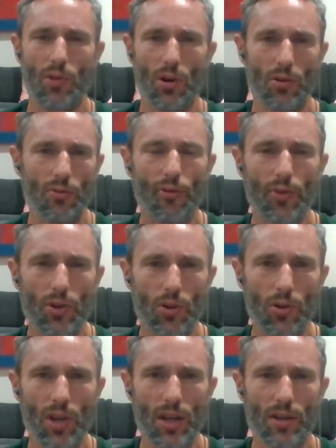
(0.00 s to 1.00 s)
grown
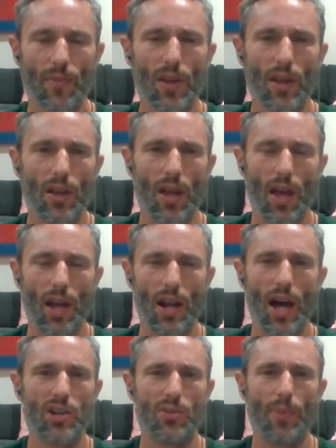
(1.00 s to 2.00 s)
food and
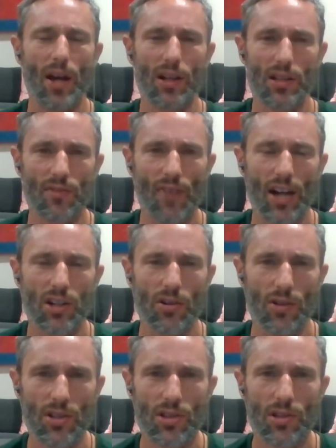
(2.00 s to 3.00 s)
hydroponics
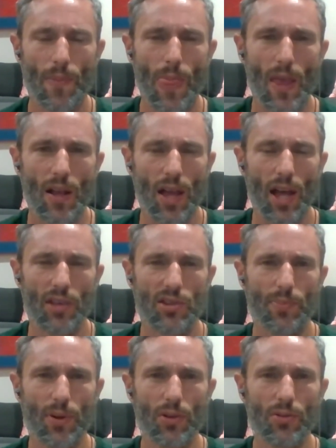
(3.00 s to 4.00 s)
factories. And
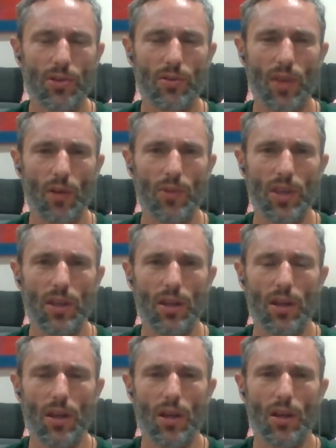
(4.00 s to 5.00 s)
suppose that we